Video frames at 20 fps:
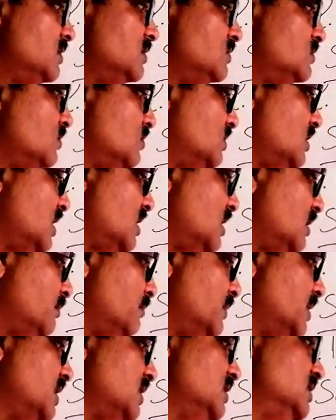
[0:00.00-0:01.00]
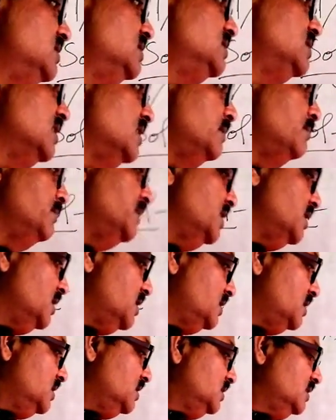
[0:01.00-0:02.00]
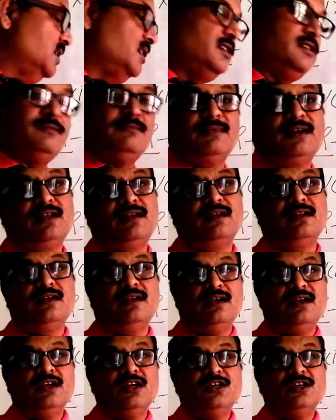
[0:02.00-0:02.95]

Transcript: so the number is terminating decimal.